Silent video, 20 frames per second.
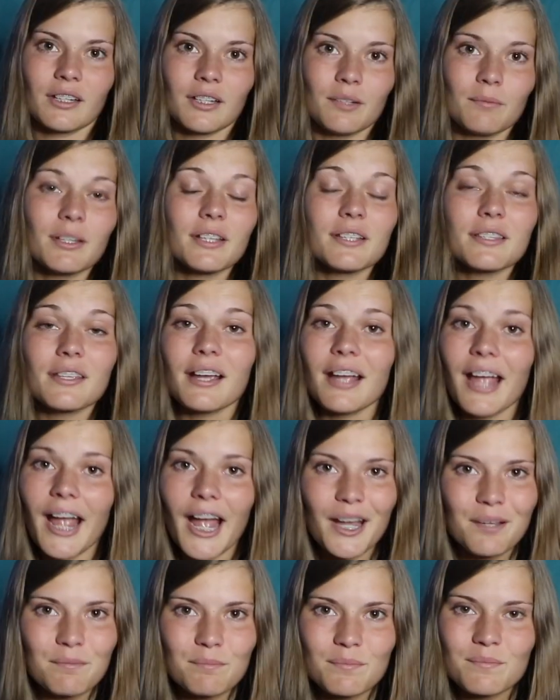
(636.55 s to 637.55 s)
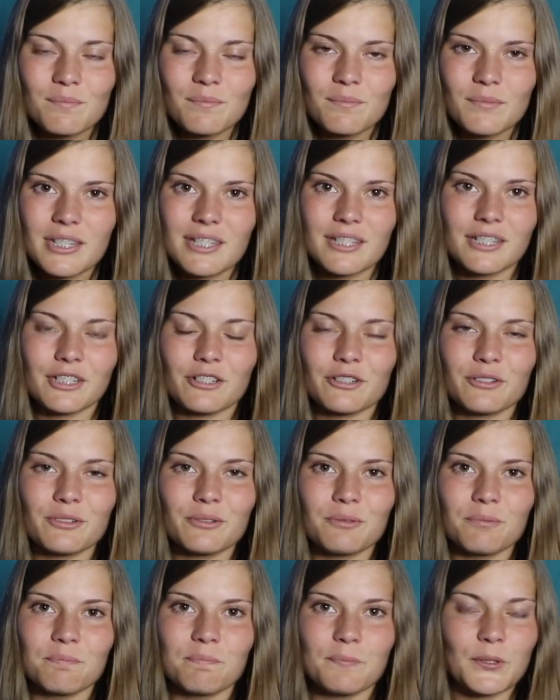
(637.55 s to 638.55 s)
because I am
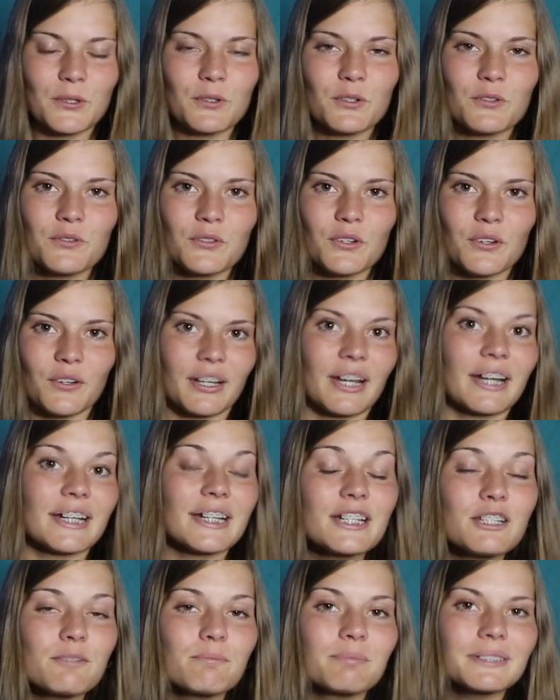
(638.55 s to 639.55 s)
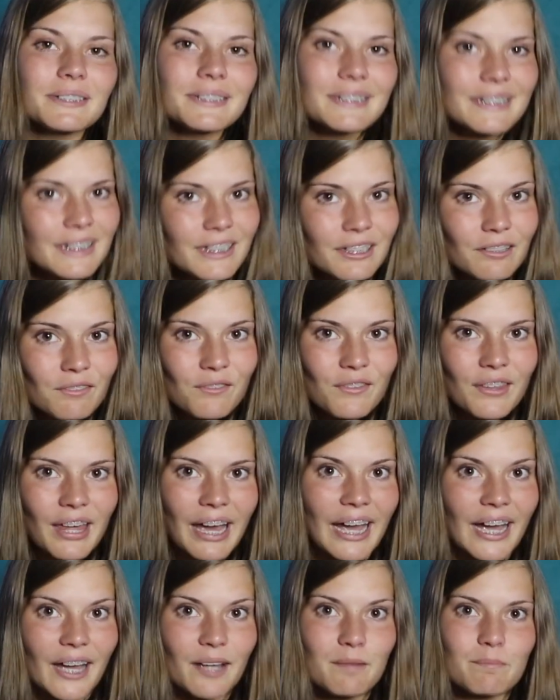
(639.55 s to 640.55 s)
still beautiful and I need to believe
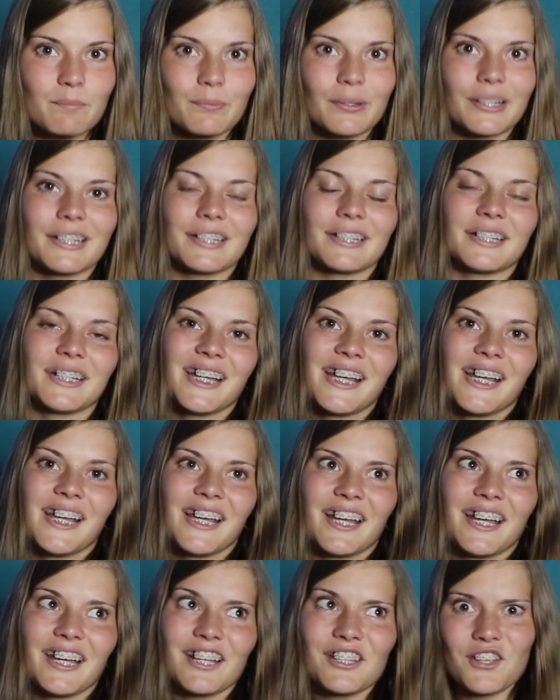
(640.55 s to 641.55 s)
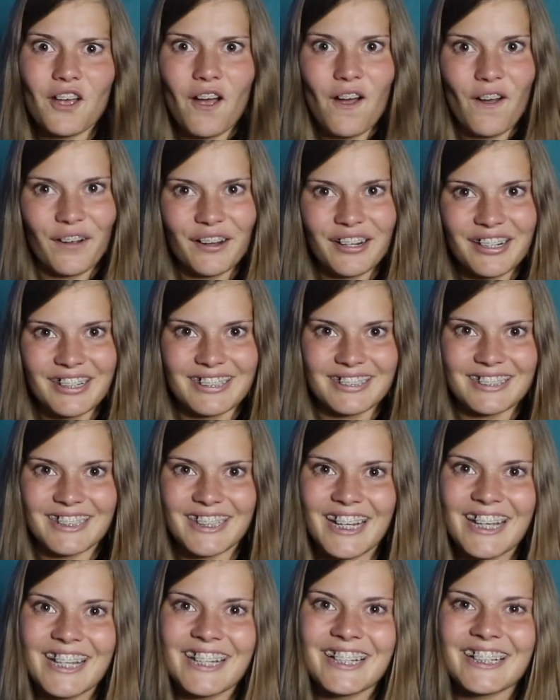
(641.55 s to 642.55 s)
that, but it's hard.
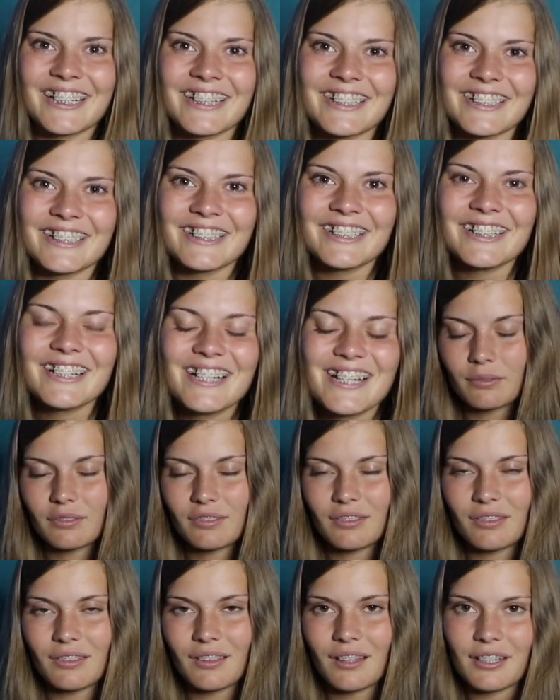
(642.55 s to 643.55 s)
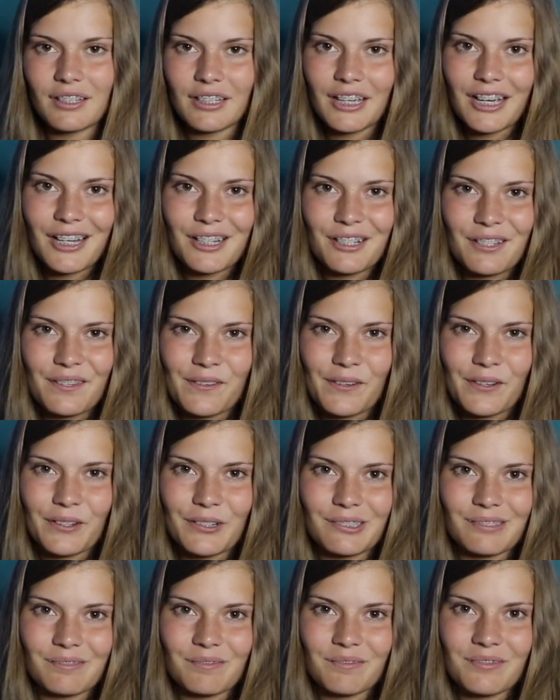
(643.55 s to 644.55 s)
Yeah,
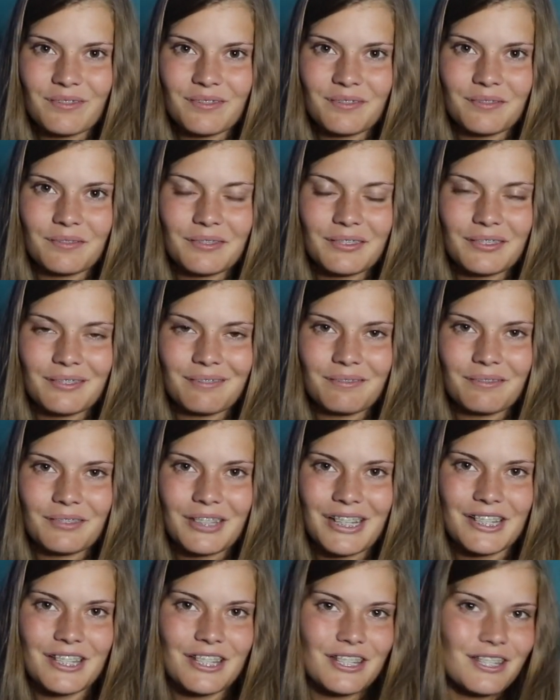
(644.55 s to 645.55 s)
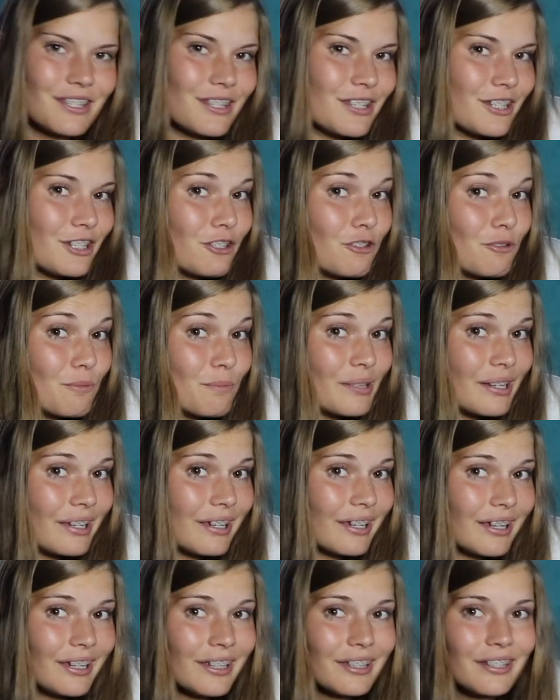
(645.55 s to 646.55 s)
so this is the new
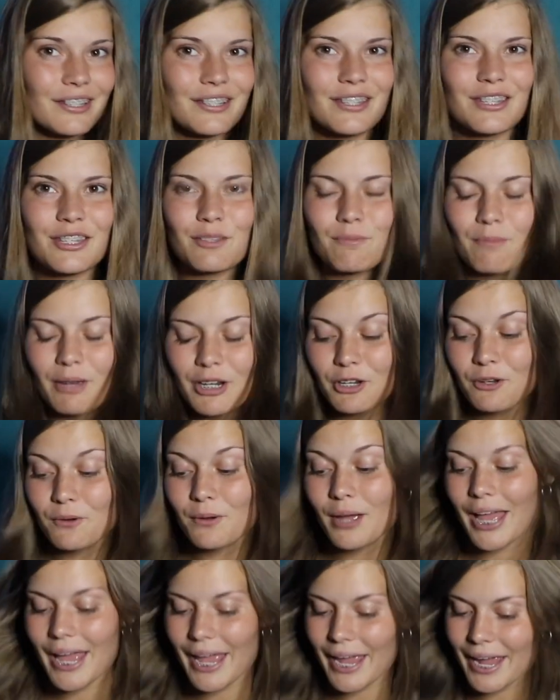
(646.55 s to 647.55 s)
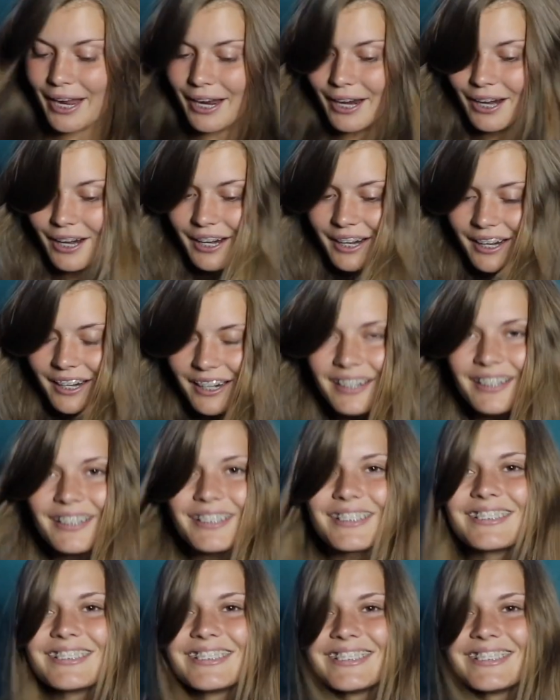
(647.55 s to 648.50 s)
me, this is my new hair.